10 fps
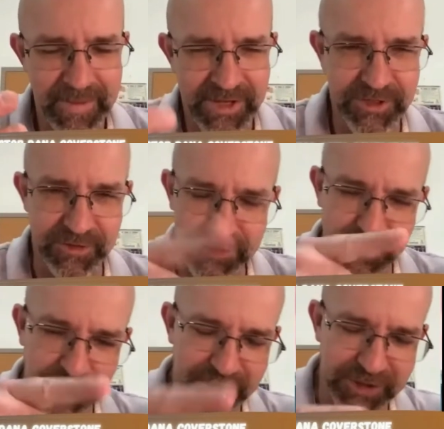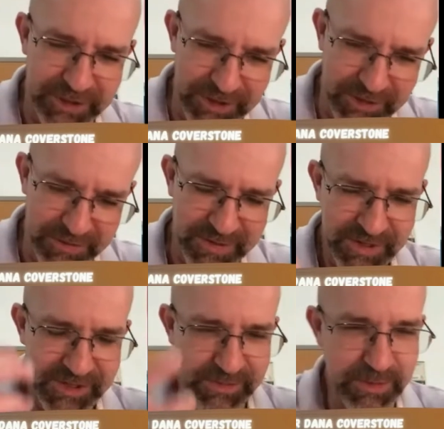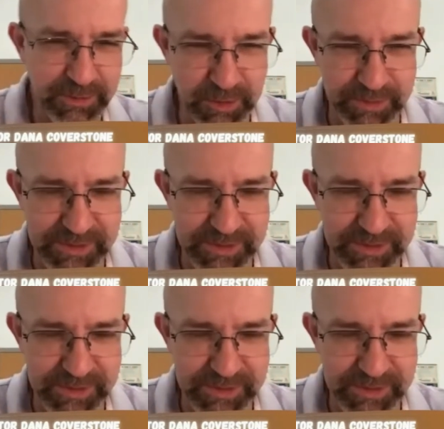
I saw the curly Q. Some of you will know I'm